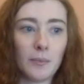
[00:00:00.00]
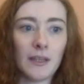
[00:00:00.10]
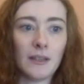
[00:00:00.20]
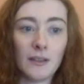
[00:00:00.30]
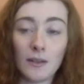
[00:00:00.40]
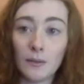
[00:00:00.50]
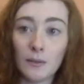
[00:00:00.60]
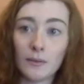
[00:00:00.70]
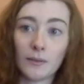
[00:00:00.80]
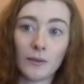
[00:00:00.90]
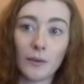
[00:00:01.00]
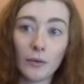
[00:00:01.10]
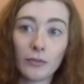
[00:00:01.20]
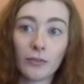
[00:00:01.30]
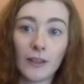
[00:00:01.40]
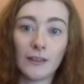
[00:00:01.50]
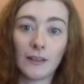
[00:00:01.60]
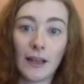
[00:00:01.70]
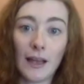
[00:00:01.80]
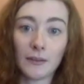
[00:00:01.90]
been used enough in
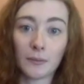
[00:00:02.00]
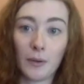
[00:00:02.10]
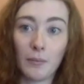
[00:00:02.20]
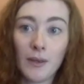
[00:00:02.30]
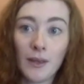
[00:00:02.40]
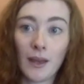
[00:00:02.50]
the classroom.